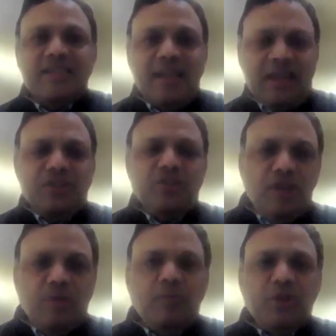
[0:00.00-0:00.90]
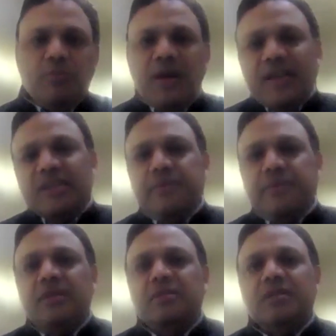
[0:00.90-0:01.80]
and I can share with you my
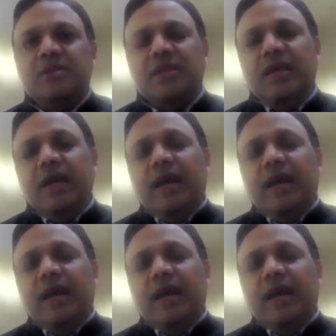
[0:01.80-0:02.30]
experiences.